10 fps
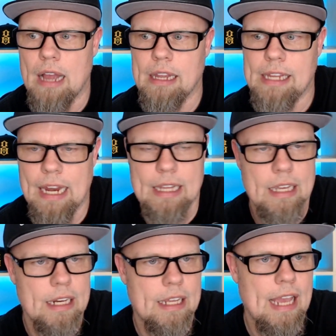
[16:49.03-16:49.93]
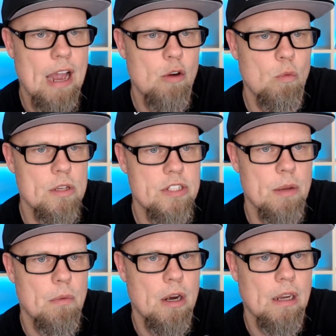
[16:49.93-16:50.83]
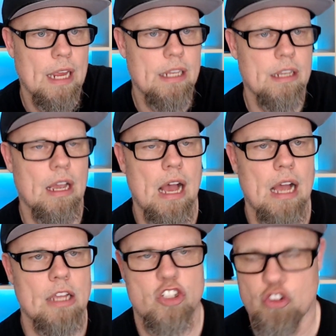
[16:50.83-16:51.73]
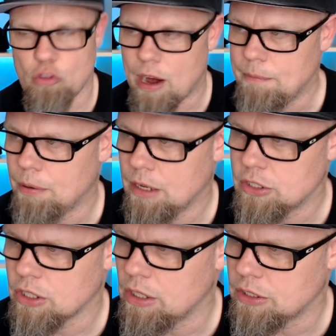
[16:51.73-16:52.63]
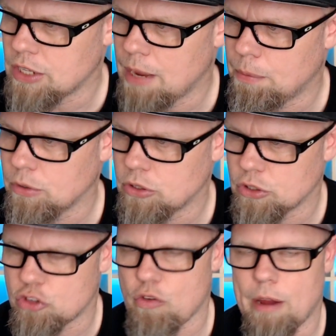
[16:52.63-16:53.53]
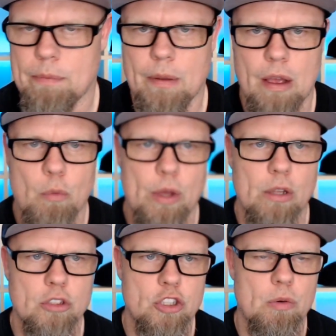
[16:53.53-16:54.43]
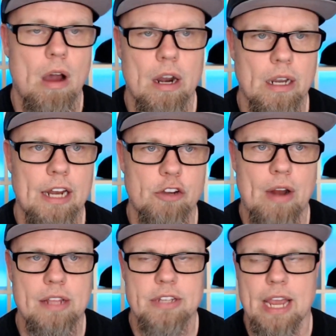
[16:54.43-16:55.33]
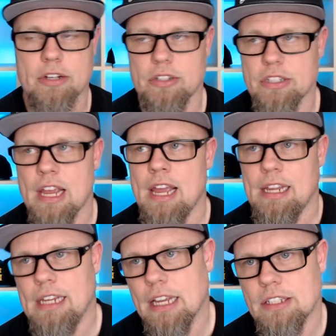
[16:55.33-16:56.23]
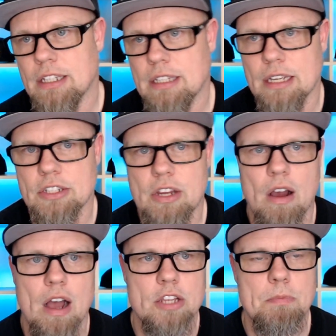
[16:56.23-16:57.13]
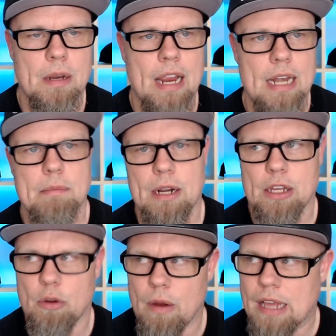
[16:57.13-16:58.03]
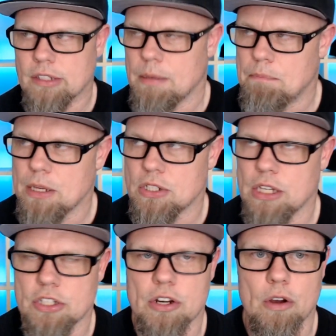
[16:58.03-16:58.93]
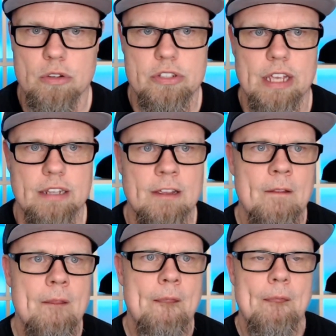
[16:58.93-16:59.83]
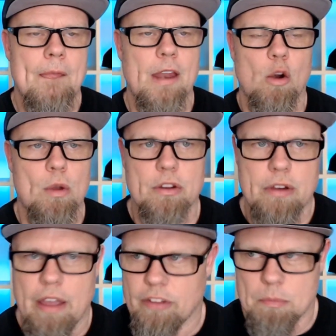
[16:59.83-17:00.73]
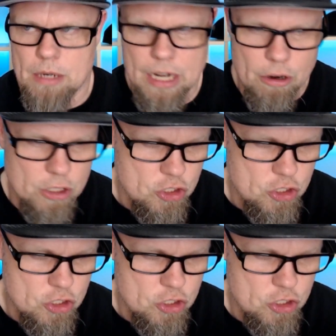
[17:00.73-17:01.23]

getting an account with somewhere like Stripe is a good example. So Stripe will do online transactions. Yes, it does cost, but anybody who has a business knows that, whether you have a Moneris